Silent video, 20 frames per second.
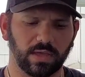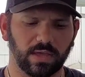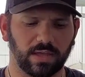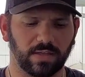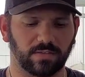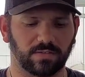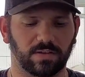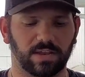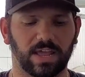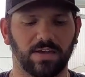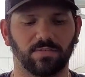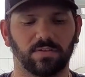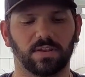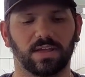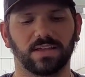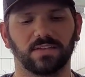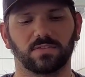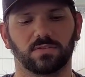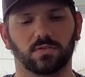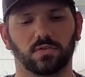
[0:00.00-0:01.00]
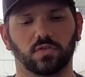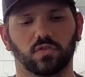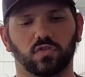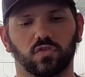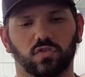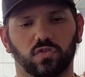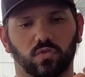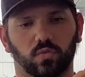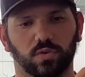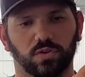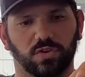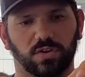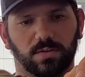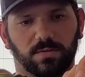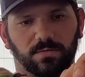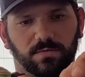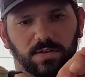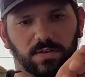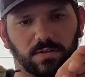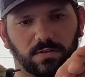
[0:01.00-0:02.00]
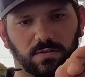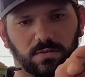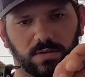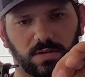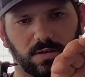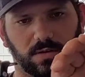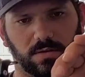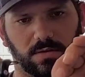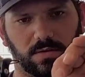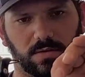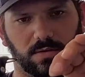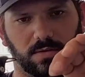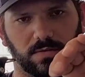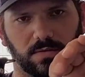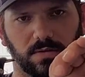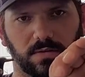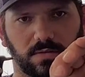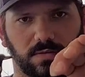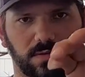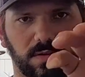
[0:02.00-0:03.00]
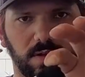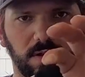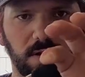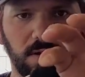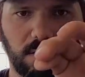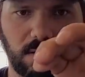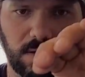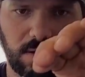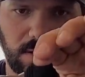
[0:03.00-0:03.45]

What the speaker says: It's going to have a nice little squishy feel to it, as you can see here.